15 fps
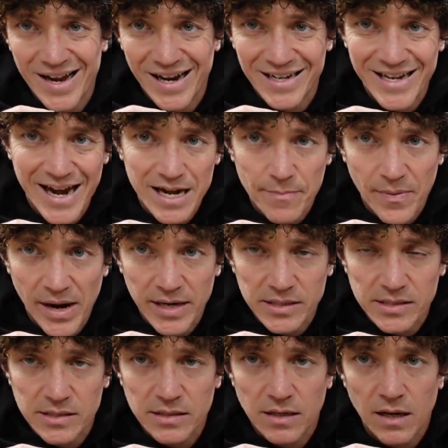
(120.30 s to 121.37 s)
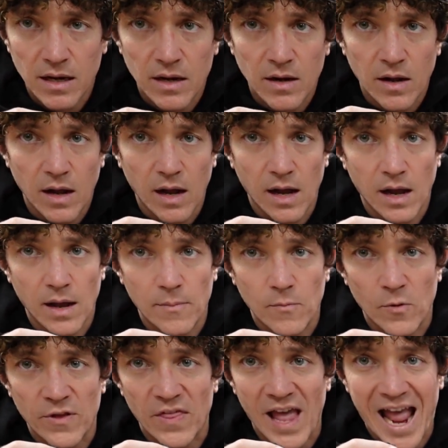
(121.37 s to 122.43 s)
a database
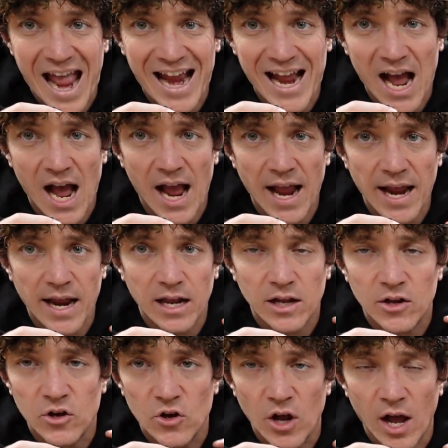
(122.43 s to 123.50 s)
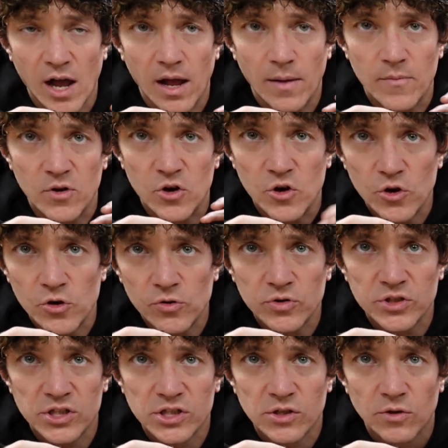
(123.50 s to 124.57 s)
with AI
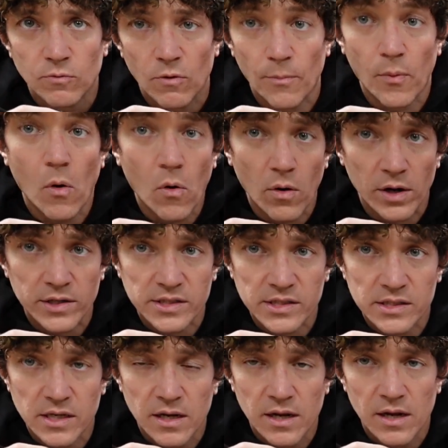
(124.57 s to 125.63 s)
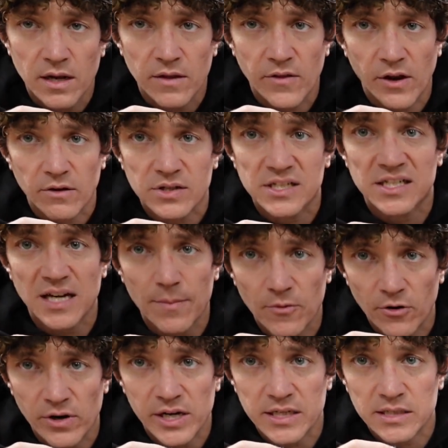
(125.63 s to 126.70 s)
news reports that are
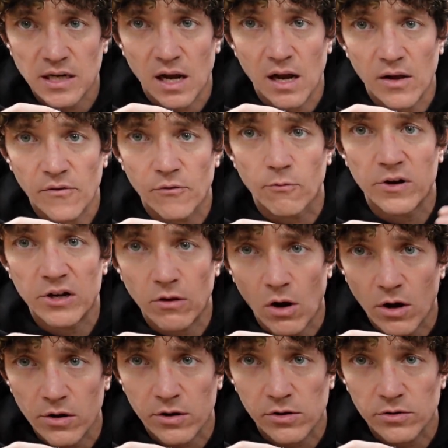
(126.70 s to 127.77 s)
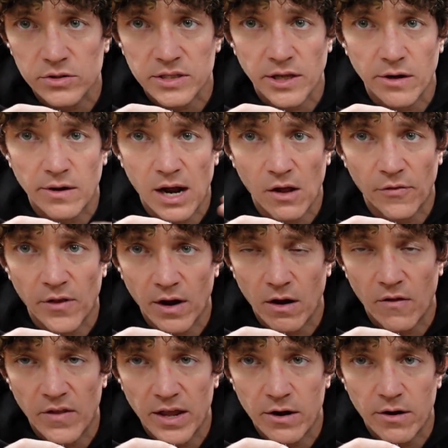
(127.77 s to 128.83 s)
summaries of real articles that are out there
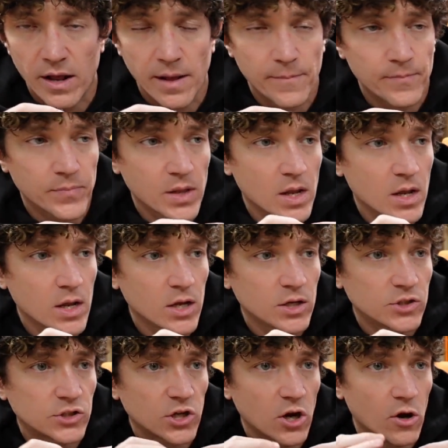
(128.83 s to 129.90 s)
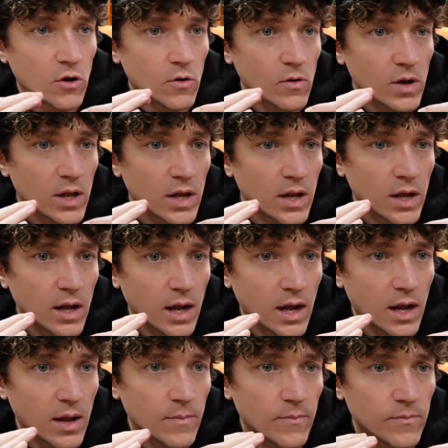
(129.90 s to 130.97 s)
on the internet. So
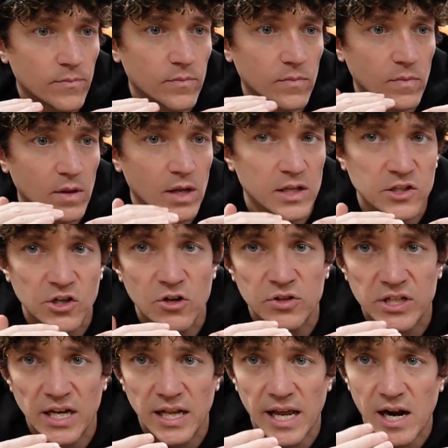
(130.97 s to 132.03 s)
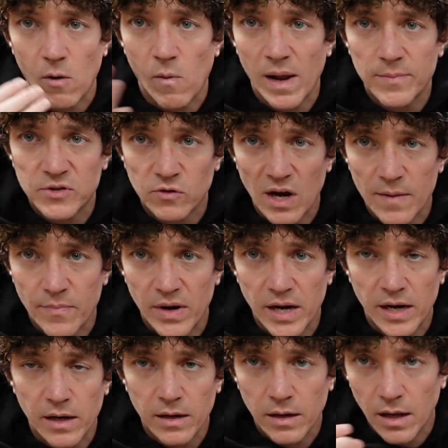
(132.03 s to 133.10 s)
it's using like a web
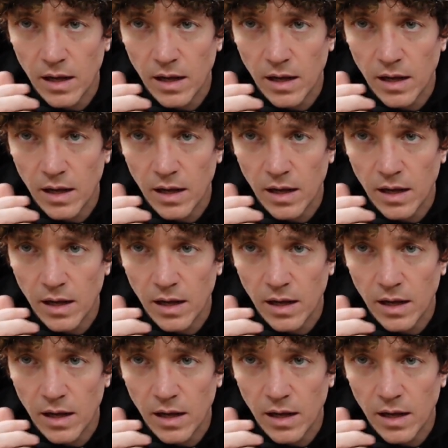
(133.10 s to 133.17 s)
scraping